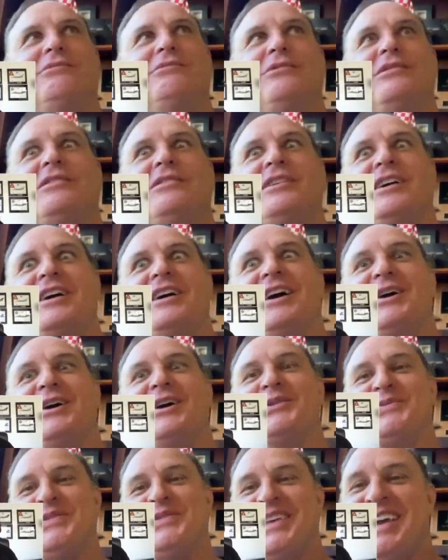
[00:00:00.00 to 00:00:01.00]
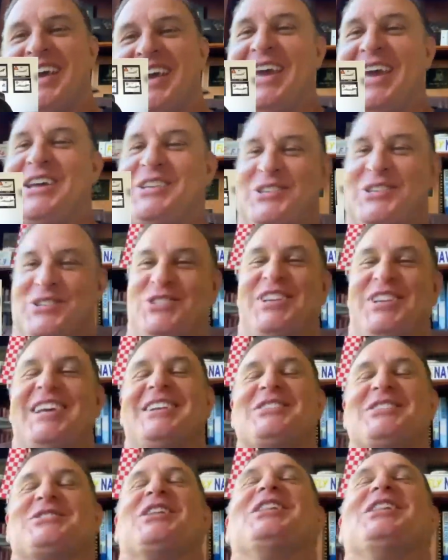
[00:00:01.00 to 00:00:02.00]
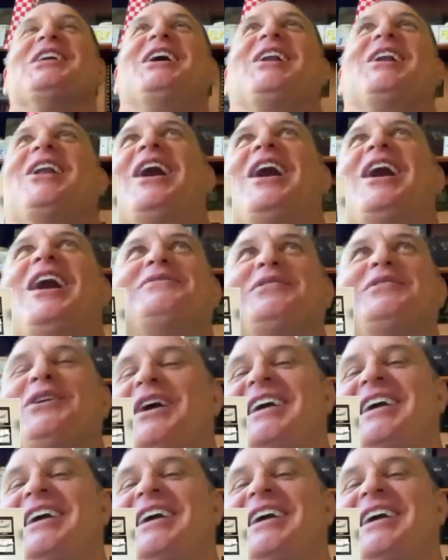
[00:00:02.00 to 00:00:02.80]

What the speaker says: whoa, just a little off.